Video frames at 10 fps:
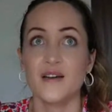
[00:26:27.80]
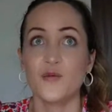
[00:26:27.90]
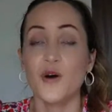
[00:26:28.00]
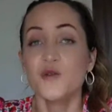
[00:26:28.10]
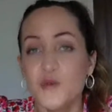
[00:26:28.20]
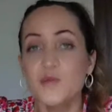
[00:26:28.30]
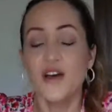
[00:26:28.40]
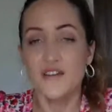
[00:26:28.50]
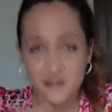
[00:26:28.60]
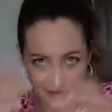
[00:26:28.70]
Once
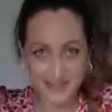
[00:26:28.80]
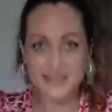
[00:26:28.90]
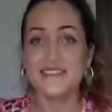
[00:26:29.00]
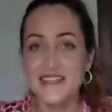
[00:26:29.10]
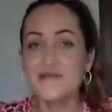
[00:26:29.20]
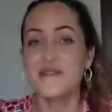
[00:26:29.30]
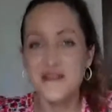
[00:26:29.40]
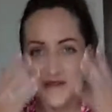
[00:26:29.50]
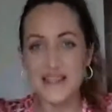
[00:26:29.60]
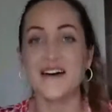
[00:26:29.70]
people have like seen
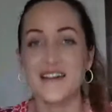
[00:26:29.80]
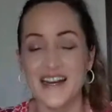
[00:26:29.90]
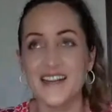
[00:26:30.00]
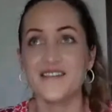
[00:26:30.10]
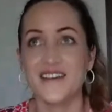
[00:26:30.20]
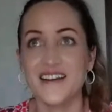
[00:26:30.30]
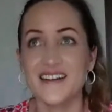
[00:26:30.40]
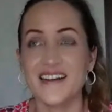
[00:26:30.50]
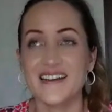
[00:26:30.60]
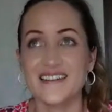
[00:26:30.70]
me without
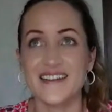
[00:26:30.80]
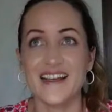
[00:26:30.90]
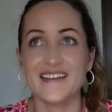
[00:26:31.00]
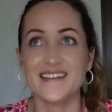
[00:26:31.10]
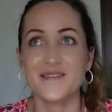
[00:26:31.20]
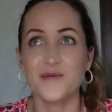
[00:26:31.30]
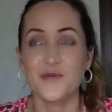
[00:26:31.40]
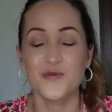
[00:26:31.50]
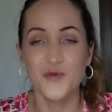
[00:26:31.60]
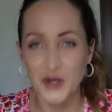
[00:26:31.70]
anything, then
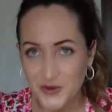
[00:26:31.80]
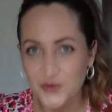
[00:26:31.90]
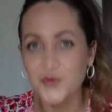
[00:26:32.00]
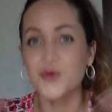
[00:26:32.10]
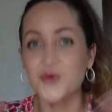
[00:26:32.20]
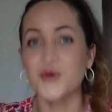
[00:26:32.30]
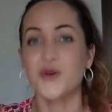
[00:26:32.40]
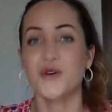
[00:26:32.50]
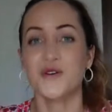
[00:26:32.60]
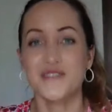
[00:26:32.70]
what worse
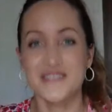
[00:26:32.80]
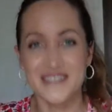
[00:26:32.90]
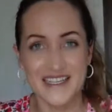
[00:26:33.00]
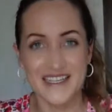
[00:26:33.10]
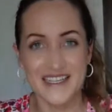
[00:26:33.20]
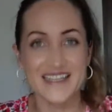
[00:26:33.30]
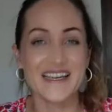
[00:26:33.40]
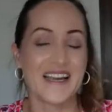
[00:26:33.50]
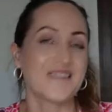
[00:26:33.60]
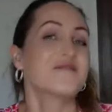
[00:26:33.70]
can kind of happen,
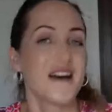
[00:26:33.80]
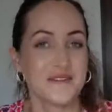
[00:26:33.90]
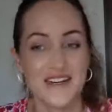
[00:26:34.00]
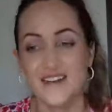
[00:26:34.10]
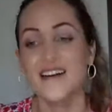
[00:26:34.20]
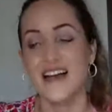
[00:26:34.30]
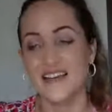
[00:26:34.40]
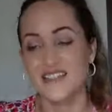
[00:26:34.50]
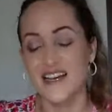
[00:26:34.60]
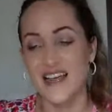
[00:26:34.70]
right? So I
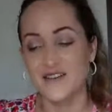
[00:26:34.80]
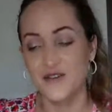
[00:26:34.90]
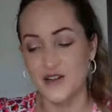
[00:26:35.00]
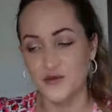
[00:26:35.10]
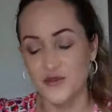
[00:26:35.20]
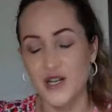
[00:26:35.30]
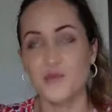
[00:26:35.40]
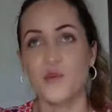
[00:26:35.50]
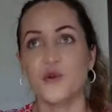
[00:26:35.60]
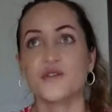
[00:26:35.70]
try to really
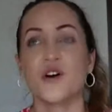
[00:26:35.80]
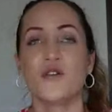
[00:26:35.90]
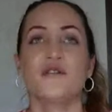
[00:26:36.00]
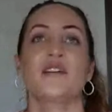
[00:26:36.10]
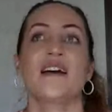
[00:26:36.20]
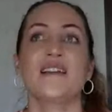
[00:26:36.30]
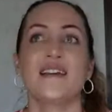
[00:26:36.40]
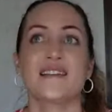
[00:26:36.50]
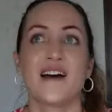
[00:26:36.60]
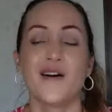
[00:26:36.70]
push over that. And
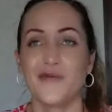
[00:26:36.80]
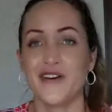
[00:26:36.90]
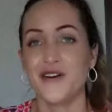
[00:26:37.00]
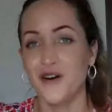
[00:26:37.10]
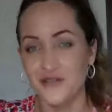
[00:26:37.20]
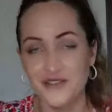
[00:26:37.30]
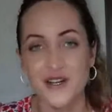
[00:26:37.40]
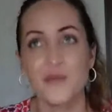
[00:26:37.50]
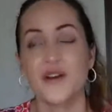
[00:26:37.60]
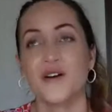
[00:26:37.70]
now I'm very often
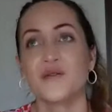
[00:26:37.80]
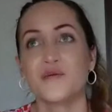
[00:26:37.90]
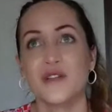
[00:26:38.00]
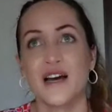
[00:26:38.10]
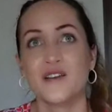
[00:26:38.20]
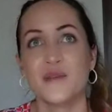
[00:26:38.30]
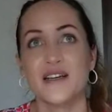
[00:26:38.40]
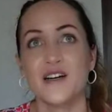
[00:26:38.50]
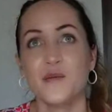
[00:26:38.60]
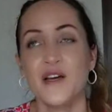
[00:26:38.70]
jumping on without
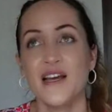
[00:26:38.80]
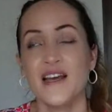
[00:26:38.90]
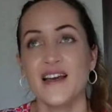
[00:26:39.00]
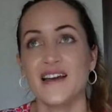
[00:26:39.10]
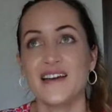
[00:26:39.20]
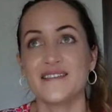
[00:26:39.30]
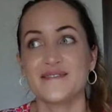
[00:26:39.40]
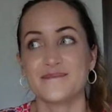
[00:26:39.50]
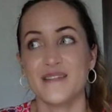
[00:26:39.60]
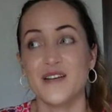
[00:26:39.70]
makeup. And,
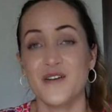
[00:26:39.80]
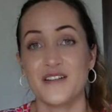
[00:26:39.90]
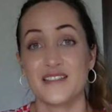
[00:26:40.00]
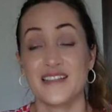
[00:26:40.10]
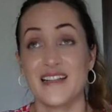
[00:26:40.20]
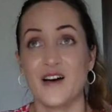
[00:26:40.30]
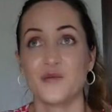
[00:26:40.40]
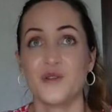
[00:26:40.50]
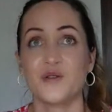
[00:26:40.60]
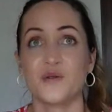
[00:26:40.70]
you know, it just
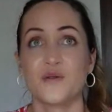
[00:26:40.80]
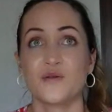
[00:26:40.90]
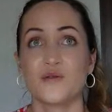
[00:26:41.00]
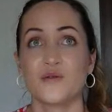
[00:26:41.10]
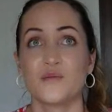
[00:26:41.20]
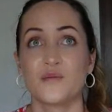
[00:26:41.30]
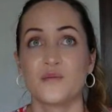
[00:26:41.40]
allowed me to